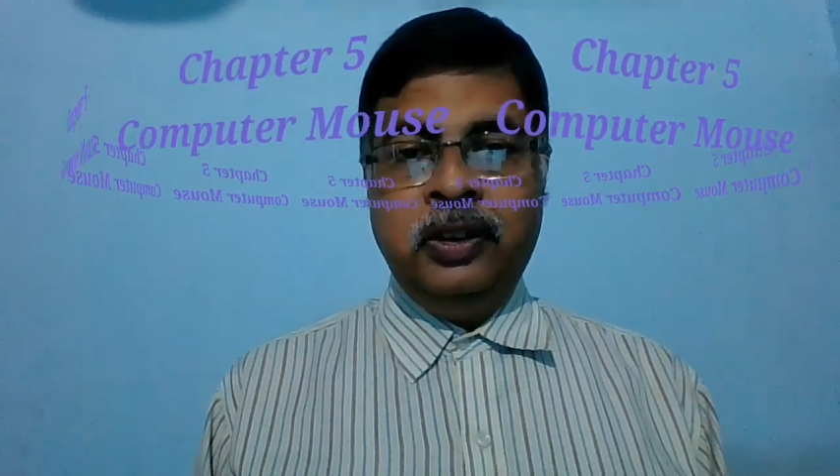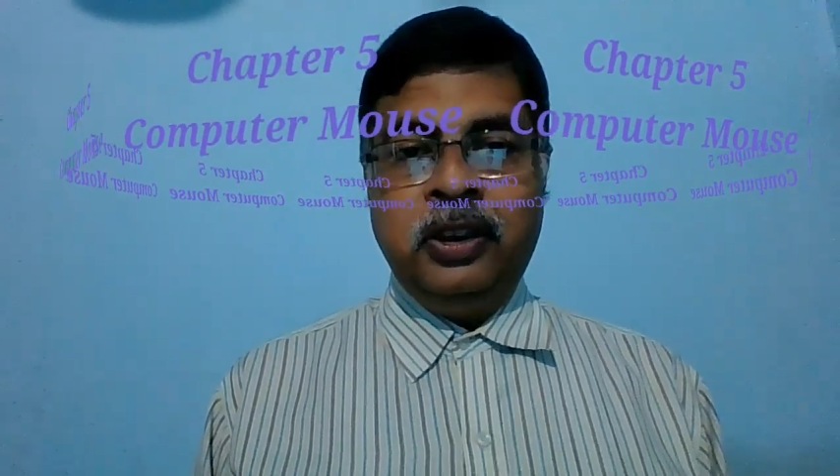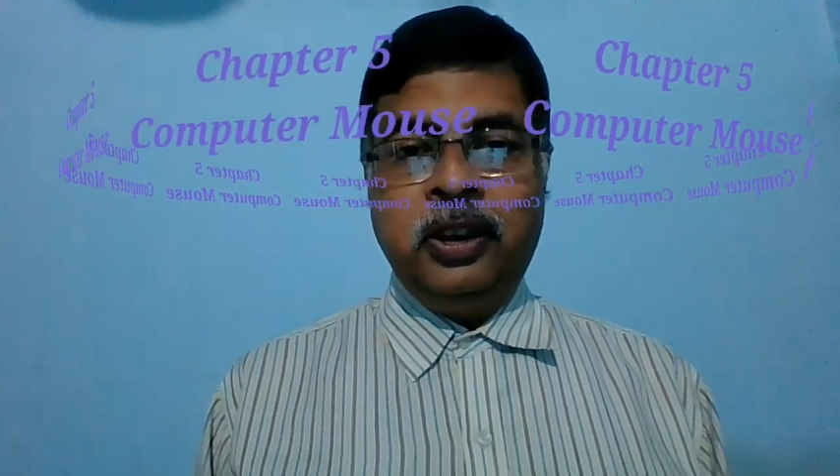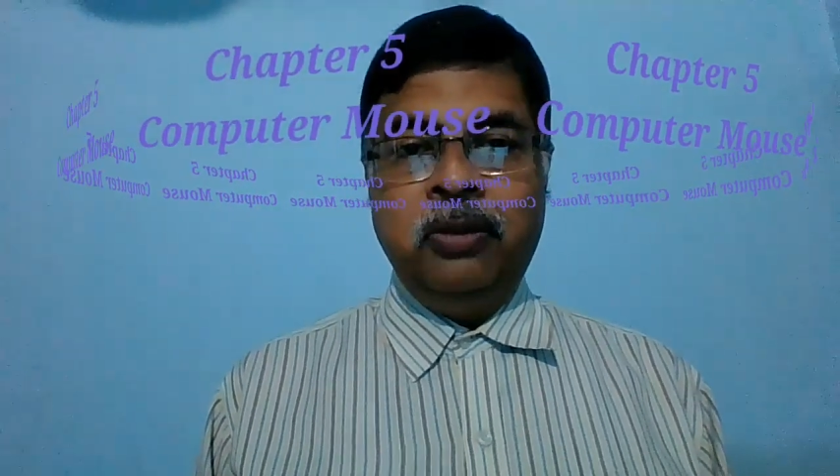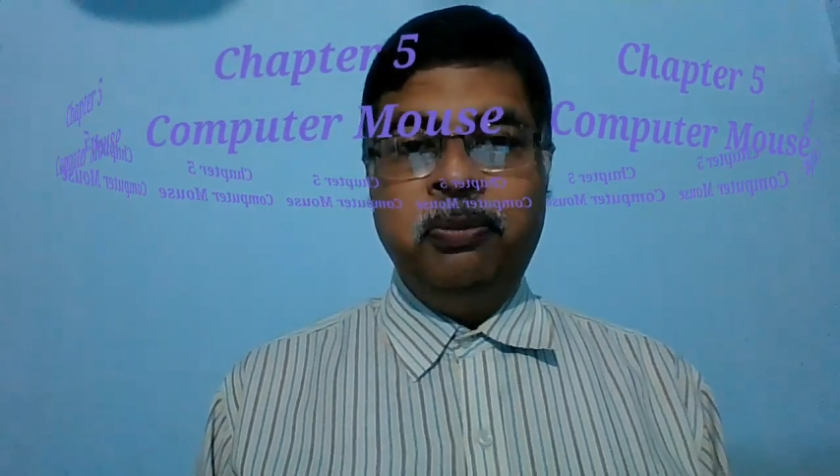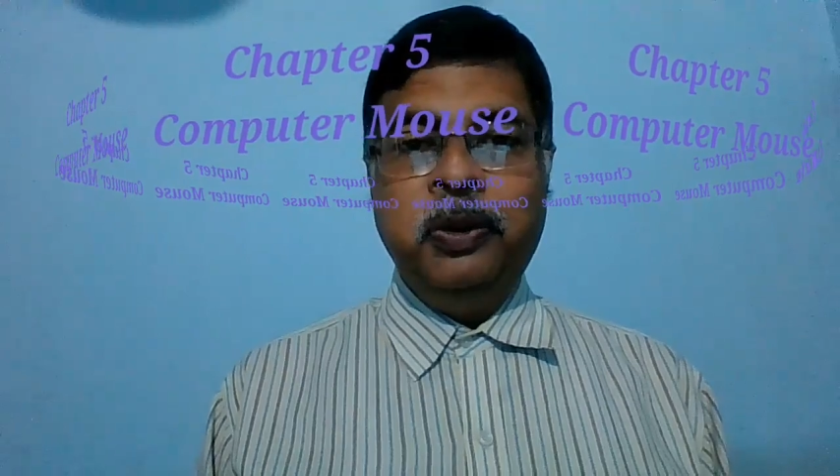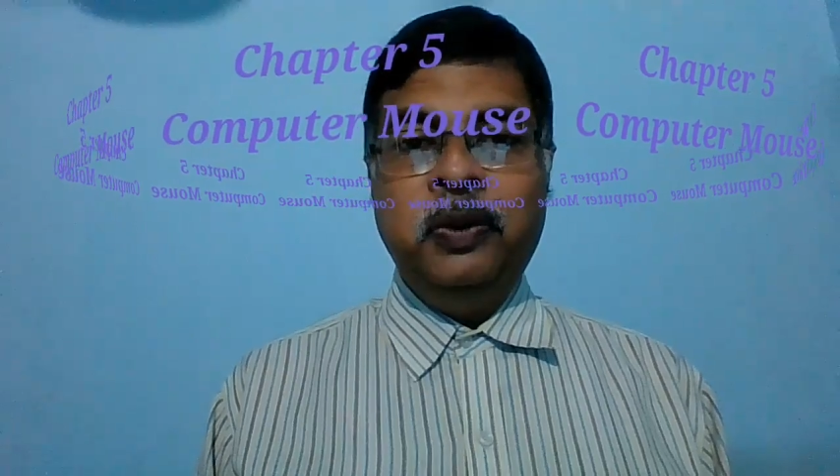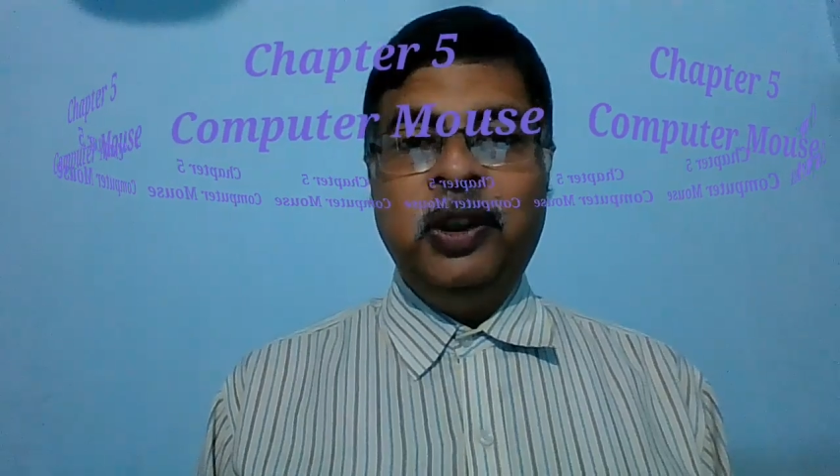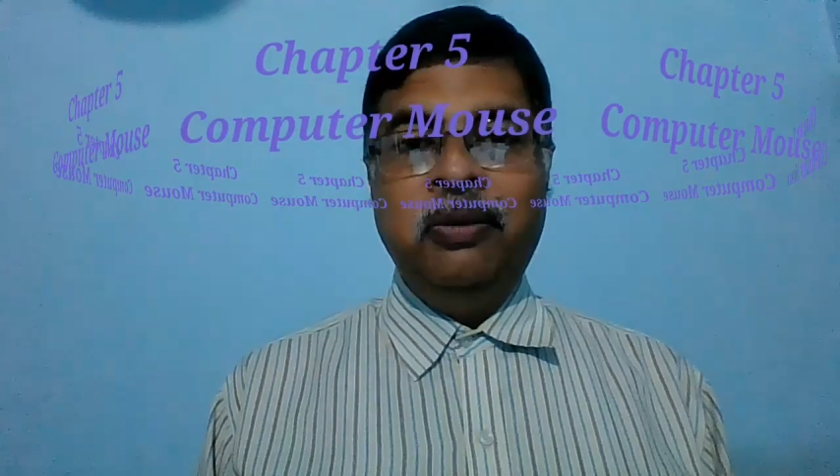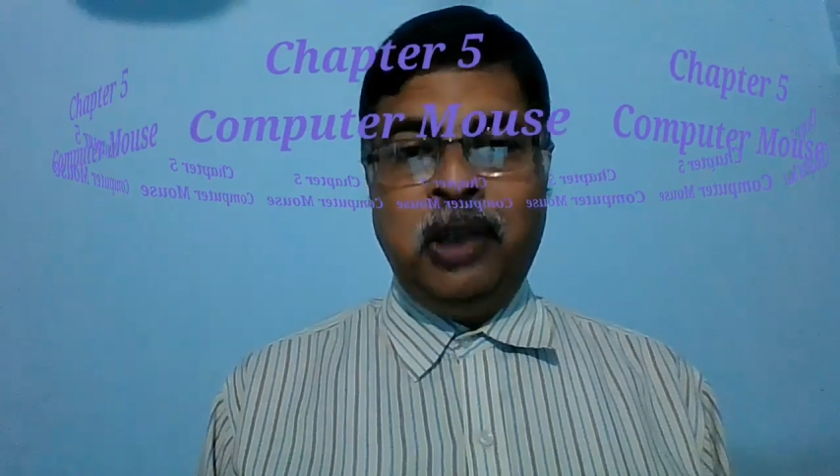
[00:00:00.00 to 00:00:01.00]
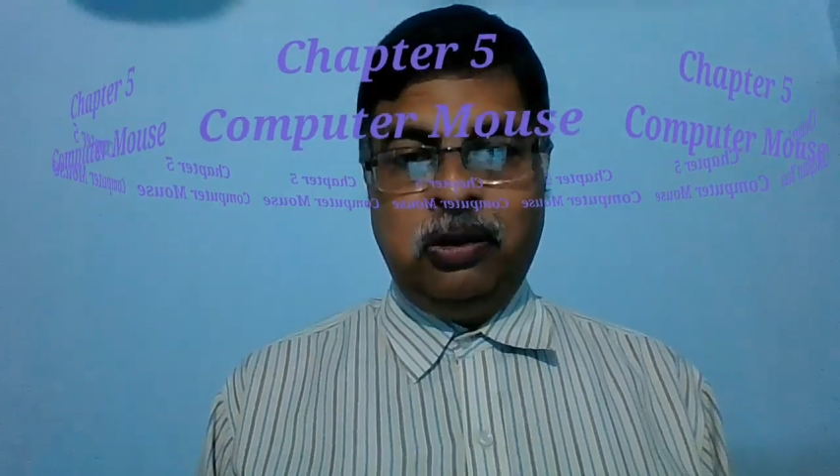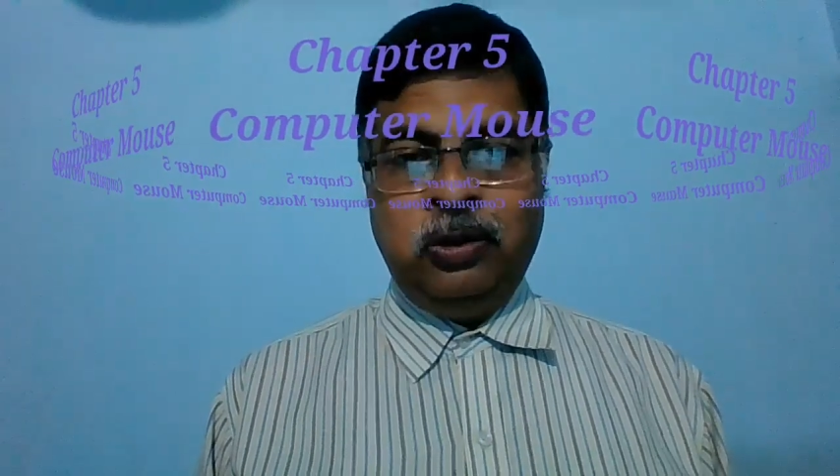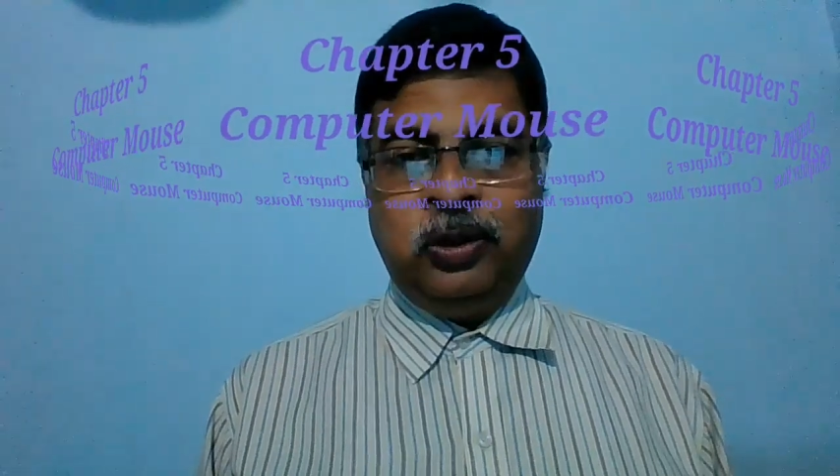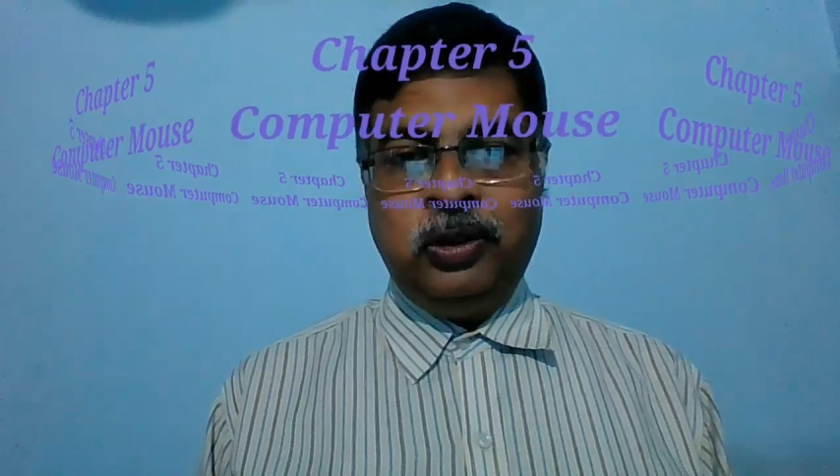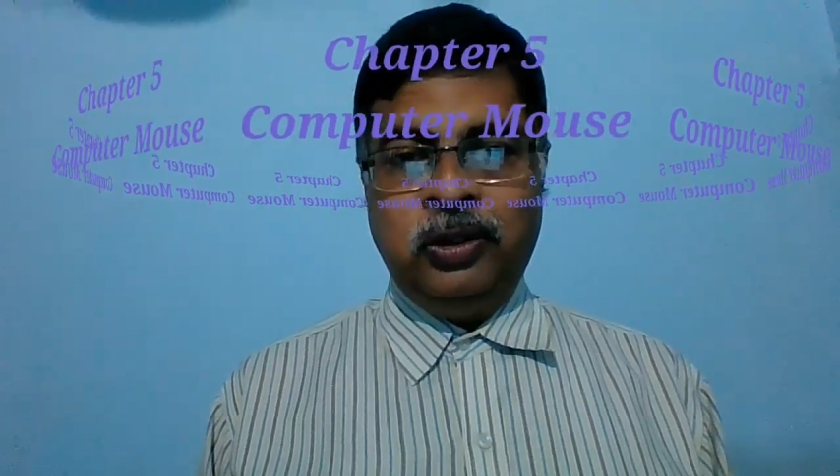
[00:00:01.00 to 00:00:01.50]
computer
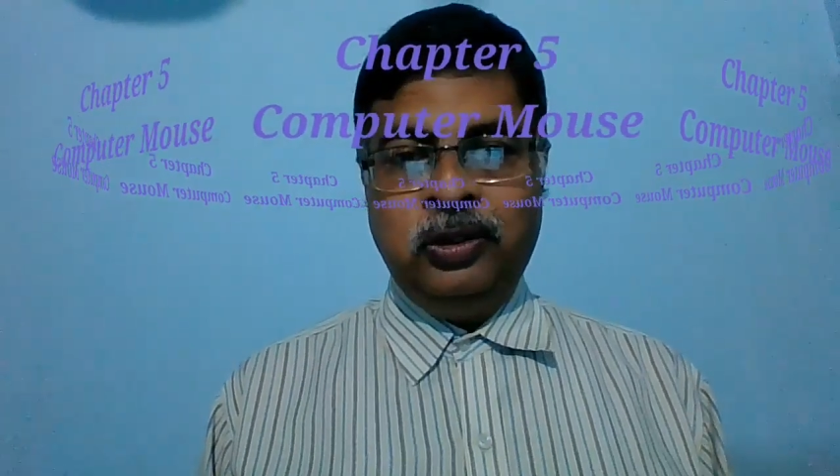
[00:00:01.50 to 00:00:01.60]
mouse.